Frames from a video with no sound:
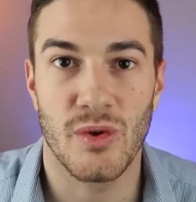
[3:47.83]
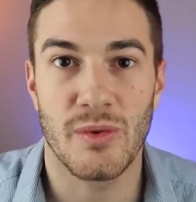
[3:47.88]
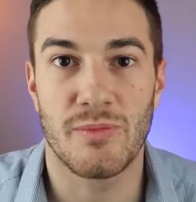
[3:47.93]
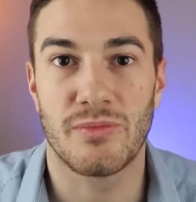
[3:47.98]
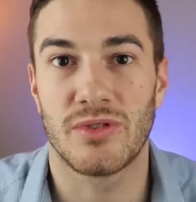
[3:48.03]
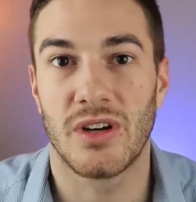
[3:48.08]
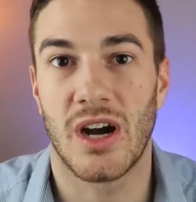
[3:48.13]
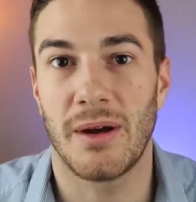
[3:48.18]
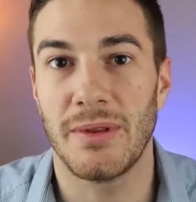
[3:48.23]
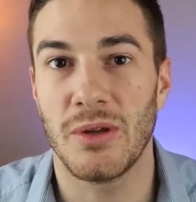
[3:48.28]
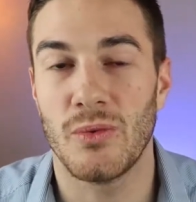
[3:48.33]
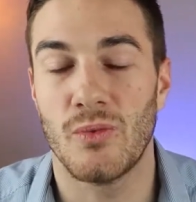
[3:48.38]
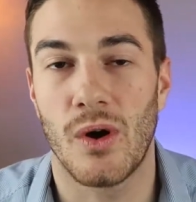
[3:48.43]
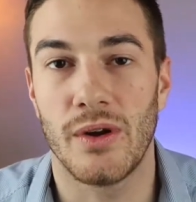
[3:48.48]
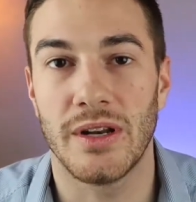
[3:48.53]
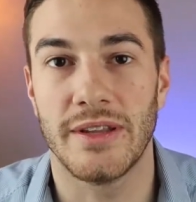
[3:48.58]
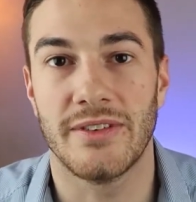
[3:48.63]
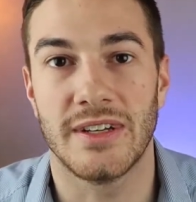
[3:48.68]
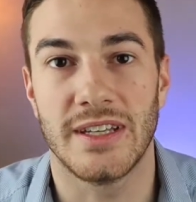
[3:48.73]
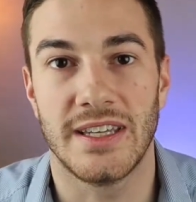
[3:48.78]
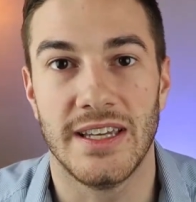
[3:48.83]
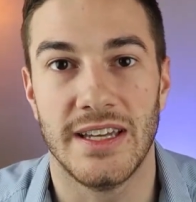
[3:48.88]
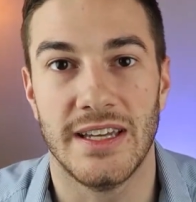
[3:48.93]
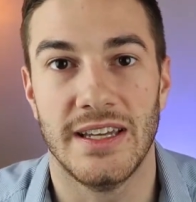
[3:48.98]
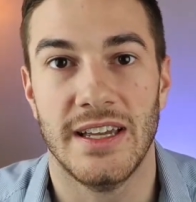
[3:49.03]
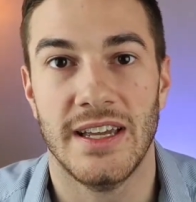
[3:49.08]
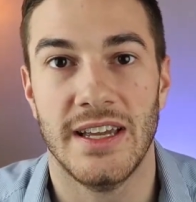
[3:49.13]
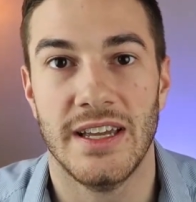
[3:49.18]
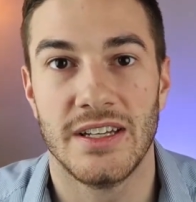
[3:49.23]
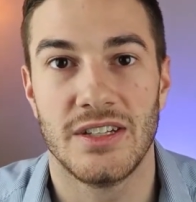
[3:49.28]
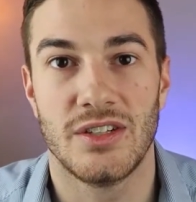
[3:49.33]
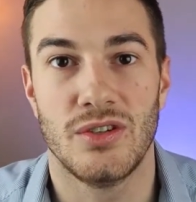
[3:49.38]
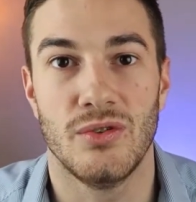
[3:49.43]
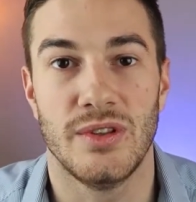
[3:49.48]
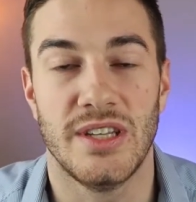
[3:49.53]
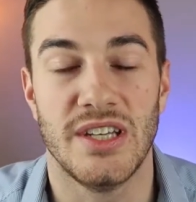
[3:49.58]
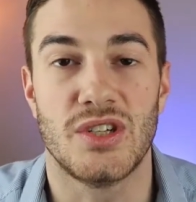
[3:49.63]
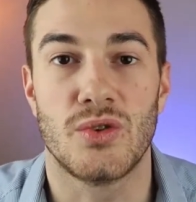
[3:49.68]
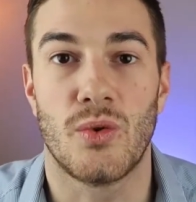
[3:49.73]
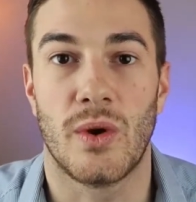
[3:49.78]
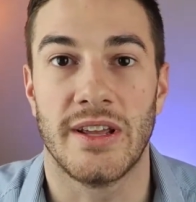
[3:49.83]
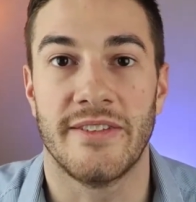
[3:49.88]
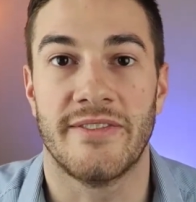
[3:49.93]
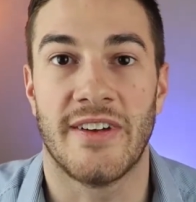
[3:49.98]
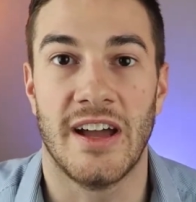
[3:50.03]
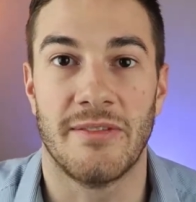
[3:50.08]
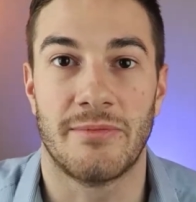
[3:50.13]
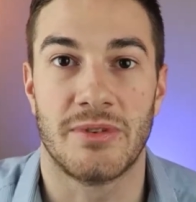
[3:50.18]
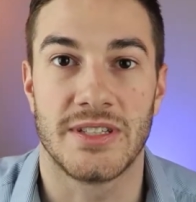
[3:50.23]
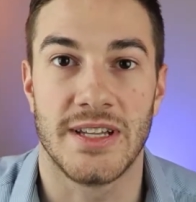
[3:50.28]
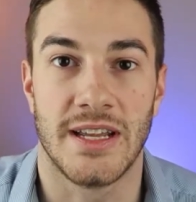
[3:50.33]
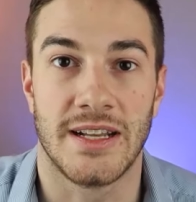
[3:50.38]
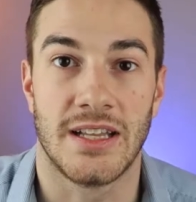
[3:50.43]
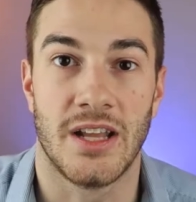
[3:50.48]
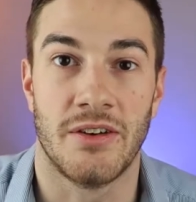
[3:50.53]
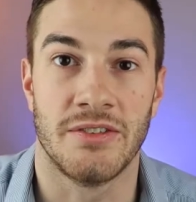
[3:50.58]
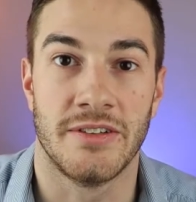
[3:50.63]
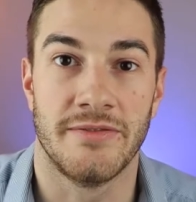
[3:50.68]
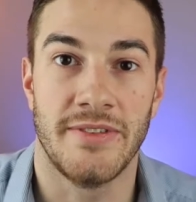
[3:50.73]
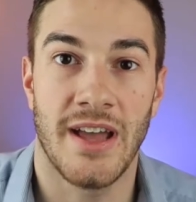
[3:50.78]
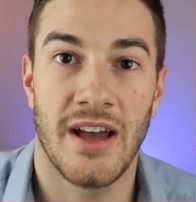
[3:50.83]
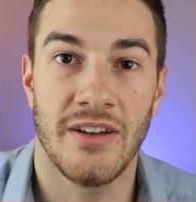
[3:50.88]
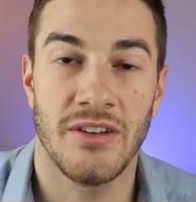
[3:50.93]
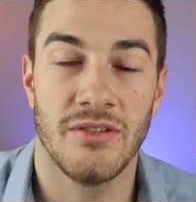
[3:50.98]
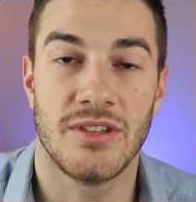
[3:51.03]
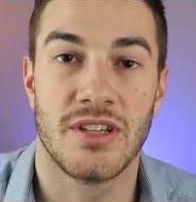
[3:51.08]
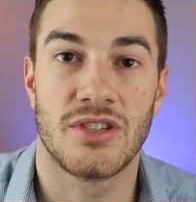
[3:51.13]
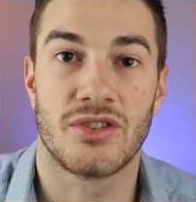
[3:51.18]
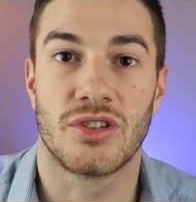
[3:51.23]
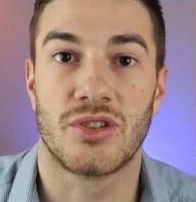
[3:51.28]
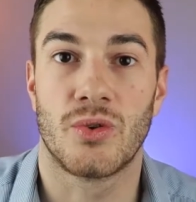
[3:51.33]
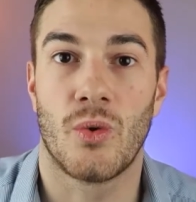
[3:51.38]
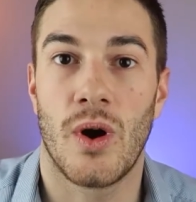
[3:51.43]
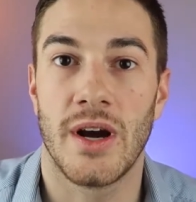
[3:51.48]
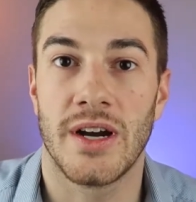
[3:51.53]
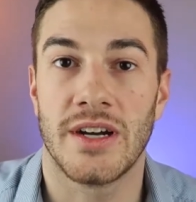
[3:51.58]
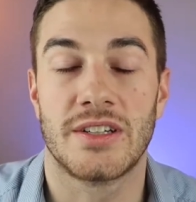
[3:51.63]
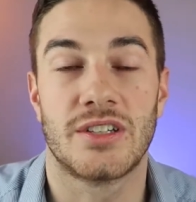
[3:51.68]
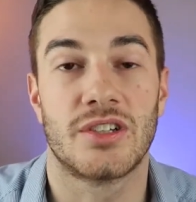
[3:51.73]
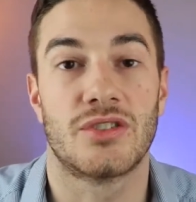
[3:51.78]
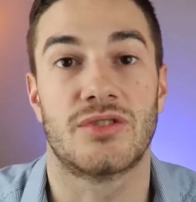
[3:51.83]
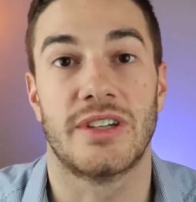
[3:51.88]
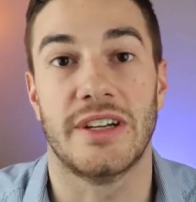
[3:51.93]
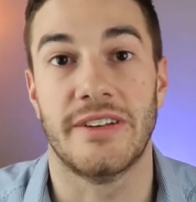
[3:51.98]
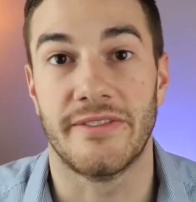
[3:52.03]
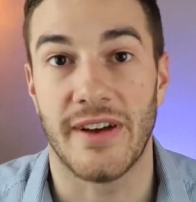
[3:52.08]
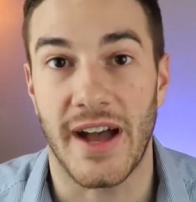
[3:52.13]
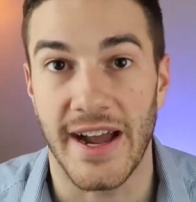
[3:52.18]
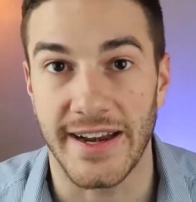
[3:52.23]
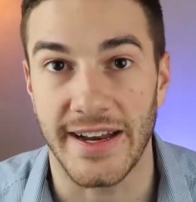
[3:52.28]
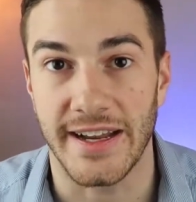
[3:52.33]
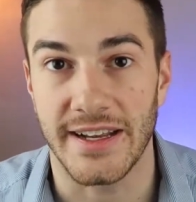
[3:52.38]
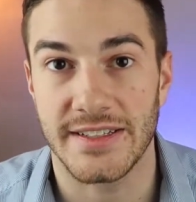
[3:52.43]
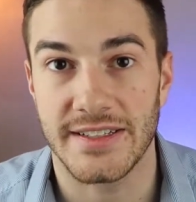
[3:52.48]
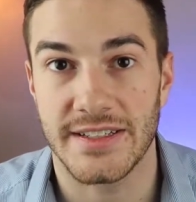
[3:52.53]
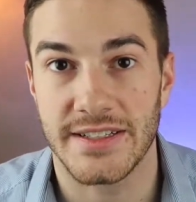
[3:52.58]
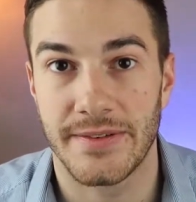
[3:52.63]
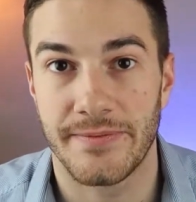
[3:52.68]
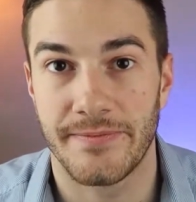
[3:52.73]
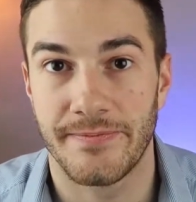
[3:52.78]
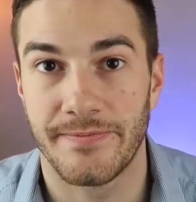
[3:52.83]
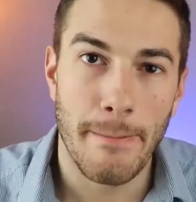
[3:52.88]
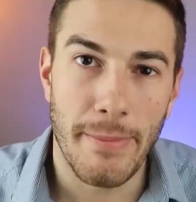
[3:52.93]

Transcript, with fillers: We probably won't even get to the twenty-five percent loan to value that's required to refinance.